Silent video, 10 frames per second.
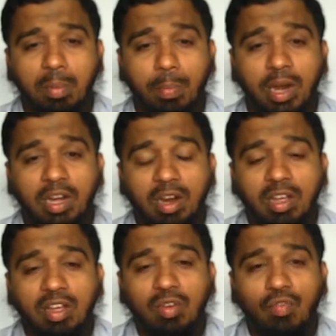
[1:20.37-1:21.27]
but
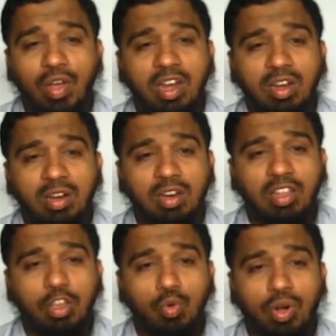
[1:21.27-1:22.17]
when
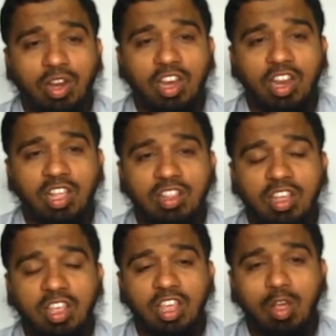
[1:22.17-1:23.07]
you reading
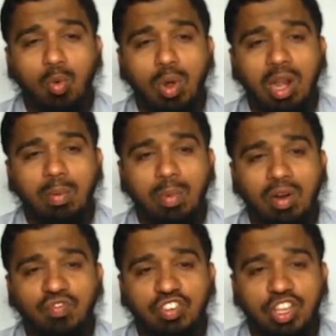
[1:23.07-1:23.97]
the equal number
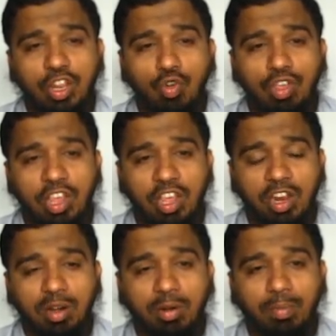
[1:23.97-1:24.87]
of 0 here,